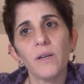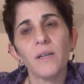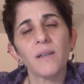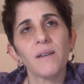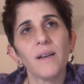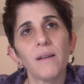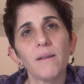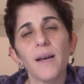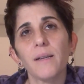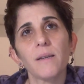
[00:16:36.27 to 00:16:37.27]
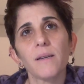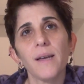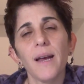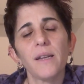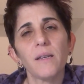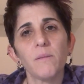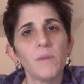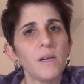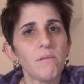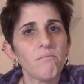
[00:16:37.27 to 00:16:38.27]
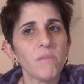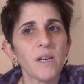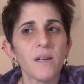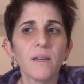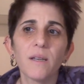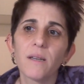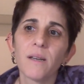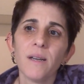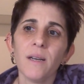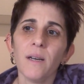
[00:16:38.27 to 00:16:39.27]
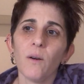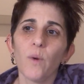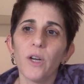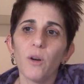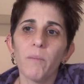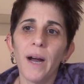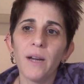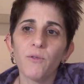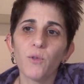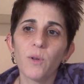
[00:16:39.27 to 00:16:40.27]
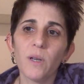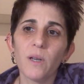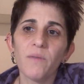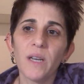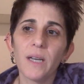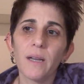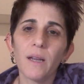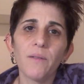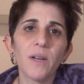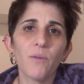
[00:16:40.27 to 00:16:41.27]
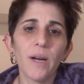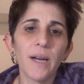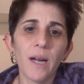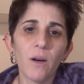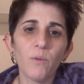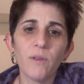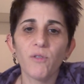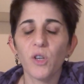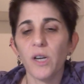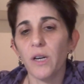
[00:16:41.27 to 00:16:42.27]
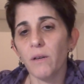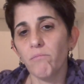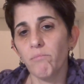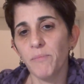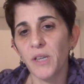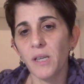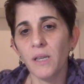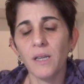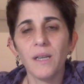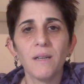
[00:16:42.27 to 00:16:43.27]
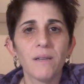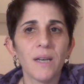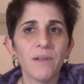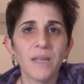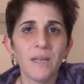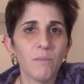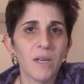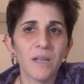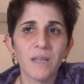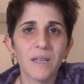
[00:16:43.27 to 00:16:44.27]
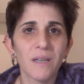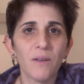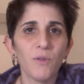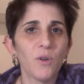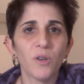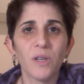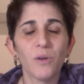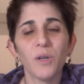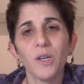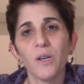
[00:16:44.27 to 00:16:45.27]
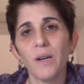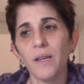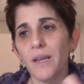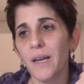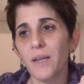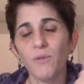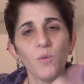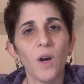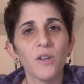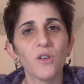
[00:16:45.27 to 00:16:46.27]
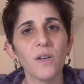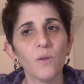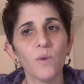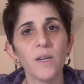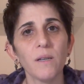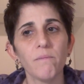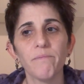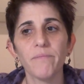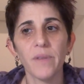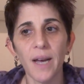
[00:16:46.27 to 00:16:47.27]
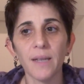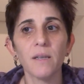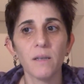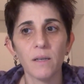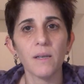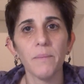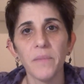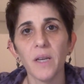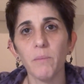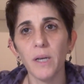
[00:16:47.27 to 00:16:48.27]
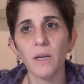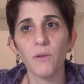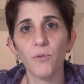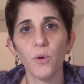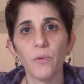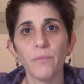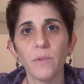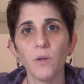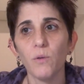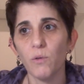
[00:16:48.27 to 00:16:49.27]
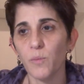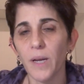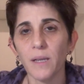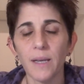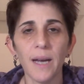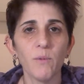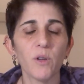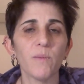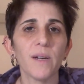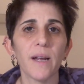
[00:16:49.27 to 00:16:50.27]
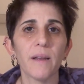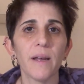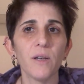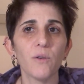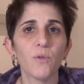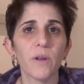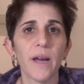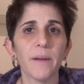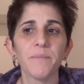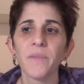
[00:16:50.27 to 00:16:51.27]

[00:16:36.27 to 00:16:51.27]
And, and that's sad to me because when you're mindfully living and loving, right now we've shared 16, 17 minutes if you're still here. And then if you watch the other one, that's something meaningful. You spent time with me. I thank you for that.